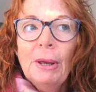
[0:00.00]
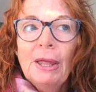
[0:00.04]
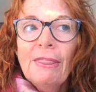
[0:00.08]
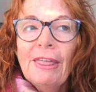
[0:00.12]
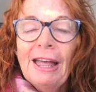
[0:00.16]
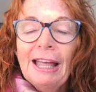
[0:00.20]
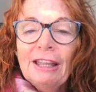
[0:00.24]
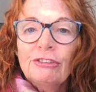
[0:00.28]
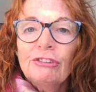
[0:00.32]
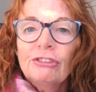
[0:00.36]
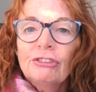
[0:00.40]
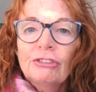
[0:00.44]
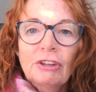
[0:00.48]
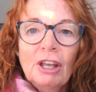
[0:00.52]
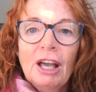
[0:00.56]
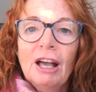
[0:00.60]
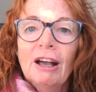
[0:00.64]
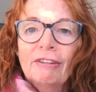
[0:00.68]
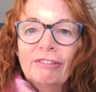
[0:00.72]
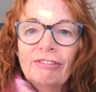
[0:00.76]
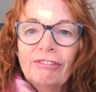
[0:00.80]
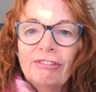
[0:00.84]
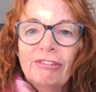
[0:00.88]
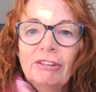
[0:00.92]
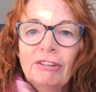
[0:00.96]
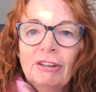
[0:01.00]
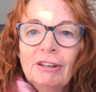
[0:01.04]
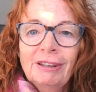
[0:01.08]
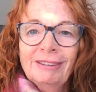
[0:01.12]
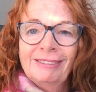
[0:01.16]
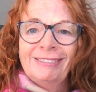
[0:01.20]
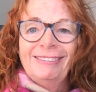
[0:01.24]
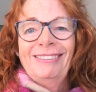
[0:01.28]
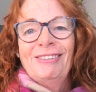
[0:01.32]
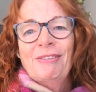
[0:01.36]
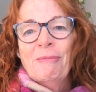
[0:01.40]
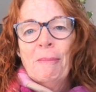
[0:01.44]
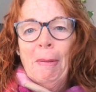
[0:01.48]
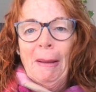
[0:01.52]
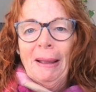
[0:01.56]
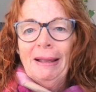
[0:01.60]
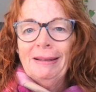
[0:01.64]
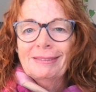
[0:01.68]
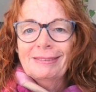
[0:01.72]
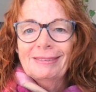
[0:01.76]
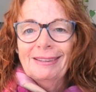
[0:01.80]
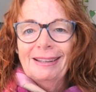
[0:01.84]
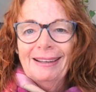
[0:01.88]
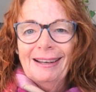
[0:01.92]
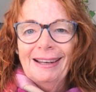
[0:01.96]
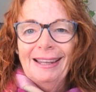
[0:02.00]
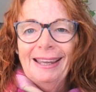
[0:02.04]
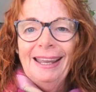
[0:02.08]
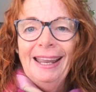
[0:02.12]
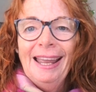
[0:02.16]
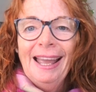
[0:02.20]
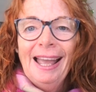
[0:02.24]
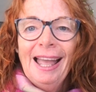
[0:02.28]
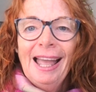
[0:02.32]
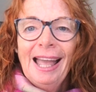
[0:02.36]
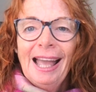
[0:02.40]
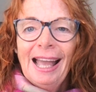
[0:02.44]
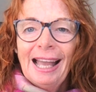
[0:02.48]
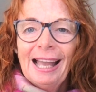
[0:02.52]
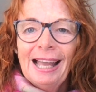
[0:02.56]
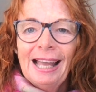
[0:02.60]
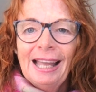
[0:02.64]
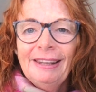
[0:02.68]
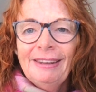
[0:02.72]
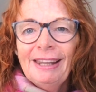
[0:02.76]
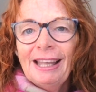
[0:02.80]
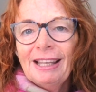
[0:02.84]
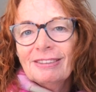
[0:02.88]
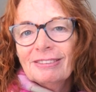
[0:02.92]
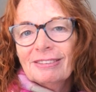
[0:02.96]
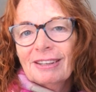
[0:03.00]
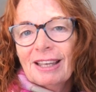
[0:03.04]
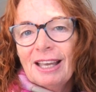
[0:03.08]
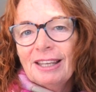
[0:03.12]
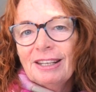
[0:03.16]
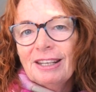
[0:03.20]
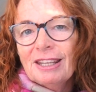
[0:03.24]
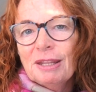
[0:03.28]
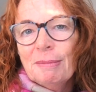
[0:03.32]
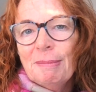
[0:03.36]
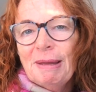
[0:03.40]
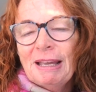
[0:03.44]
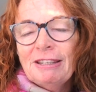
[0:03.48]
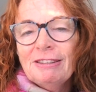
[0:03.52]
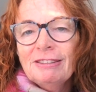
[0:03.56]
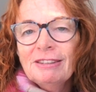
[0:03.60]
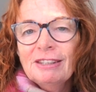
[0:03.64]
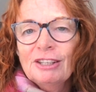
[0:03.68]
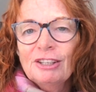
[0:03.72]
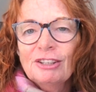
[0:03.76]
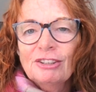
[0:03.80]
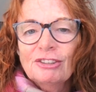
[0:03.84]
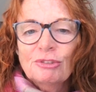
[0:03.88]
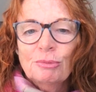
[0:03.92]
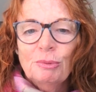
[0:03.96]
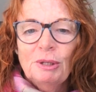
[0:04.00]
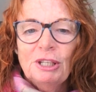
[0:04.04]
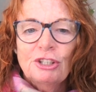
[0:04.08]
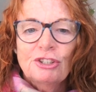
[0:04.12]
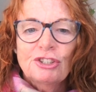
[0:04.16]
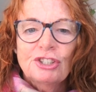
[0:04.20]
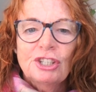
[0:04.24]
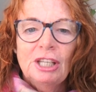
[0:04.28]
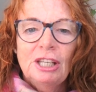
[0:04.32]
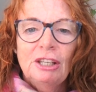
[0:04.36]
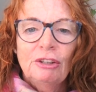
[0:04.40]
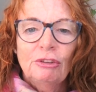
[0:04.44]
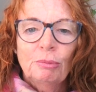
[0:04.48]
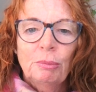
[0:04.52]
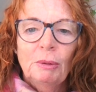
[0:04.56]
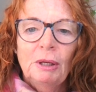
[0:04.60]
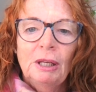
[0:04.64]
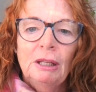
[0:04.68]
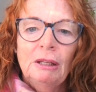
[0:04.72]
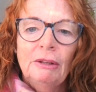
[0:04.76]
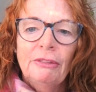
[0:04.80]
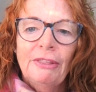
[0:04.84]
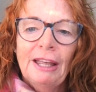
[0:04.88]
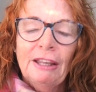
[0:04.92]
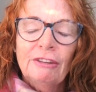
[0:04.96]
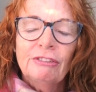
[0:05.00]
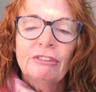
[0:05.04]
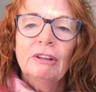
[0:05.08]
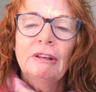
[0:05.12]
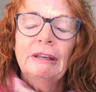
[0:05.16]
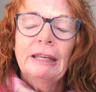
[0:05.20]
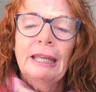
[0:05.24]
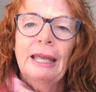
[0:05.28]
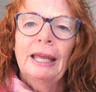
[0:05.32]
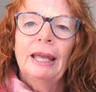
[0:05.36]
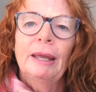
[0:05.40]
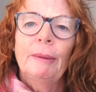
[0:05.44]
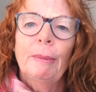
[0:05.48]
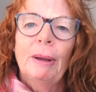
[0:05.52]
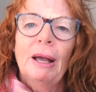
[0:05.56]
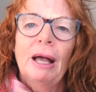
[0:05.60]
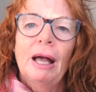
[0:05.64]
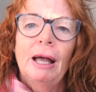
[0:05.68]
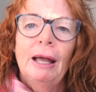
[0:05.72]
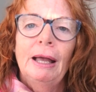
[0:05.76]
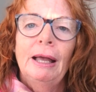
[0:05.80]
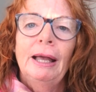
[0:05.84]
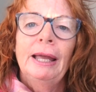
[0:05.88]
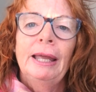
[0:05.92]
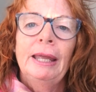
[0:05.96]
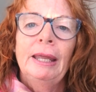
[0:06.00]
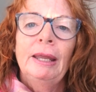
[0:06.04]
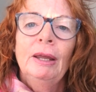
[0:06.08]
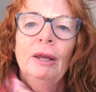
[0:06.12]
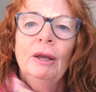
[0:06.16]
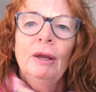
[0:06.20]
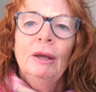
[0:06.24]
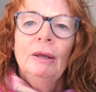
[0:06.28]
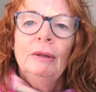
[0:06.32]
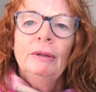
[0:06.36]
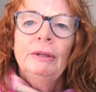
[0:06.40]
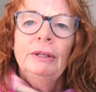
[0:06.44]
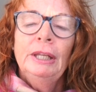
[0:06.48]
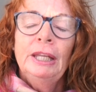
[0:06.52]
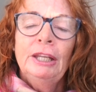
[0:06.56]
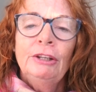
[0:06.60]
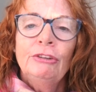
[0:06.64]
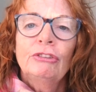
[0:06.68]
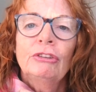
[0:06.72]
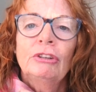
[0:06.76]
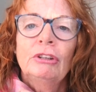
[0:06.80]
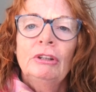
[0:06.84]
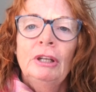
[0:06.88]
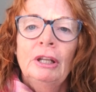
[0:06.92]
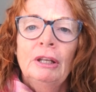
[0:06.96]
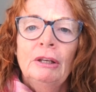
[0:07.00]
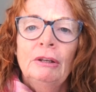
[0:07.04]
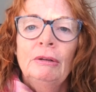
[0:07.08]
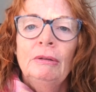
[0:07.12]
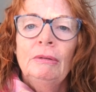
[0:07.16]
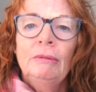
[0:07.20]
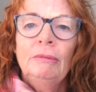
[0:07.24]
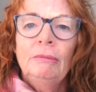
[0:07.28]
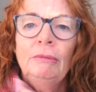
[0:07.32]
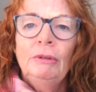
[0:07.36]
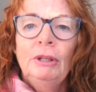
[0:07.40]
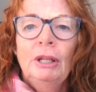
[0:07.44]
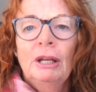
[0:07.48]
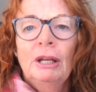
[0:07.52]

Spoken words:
But that's tough, basically. And that's kind of the message, which is, well, that's okay, but I need to know,